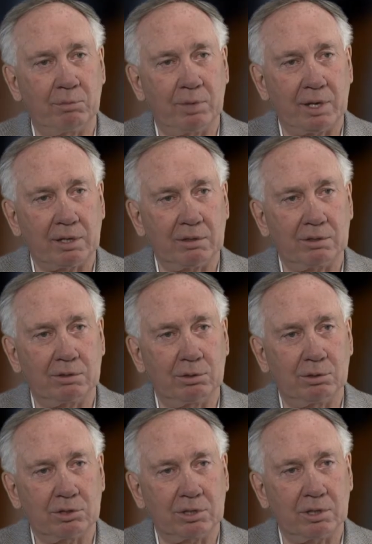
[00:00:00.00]
back in the
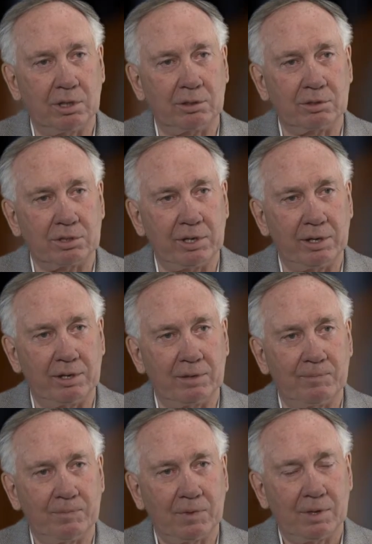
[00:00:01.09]
old Chicago
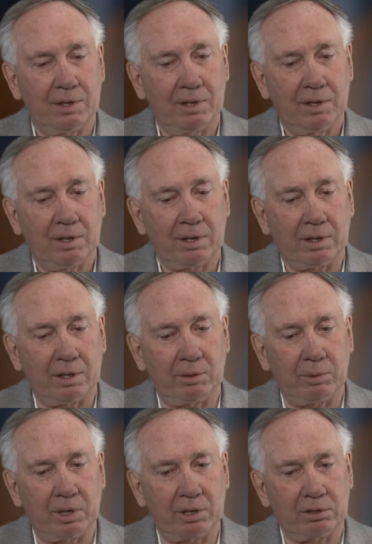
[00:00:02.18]
Stadium.
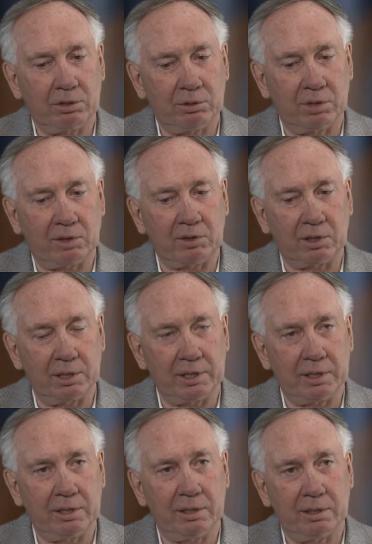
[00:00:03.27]
We had a 2-0
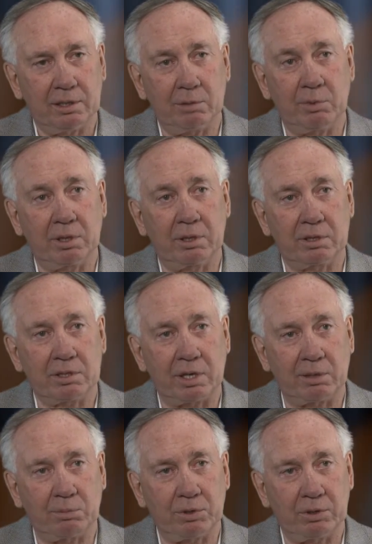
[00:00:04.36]
lead in the middle of the
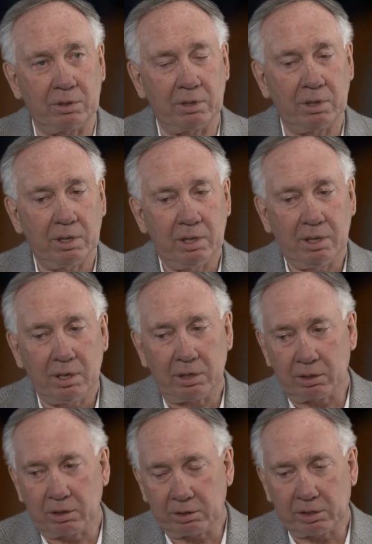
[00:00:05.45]
second period. And
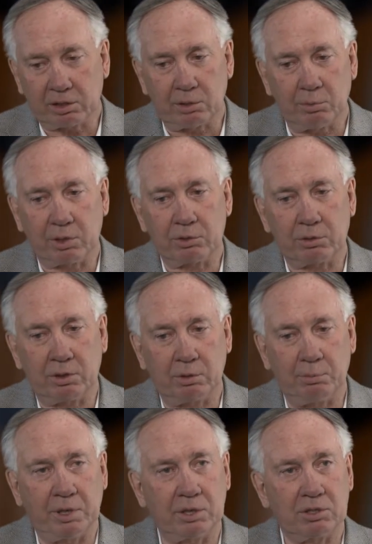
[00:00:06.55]
you looked at the Montreal
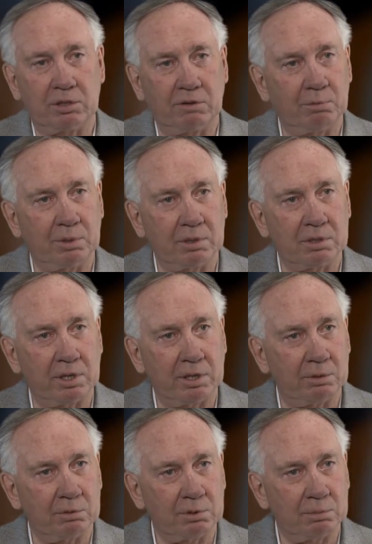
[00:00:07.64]
bench and everybody's
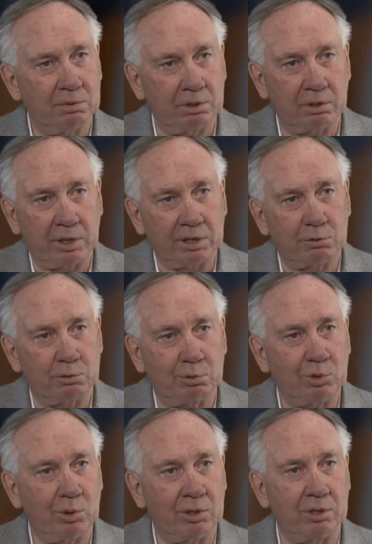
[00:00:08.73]
their heads were
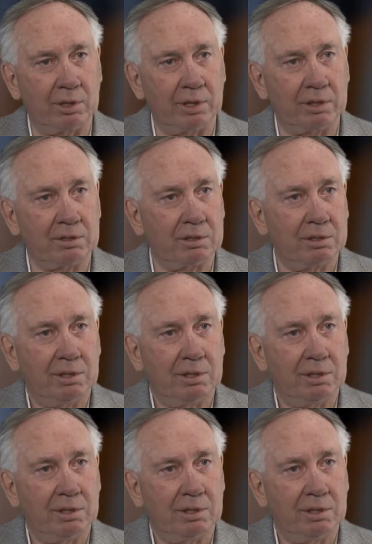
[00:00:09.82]
between their legs.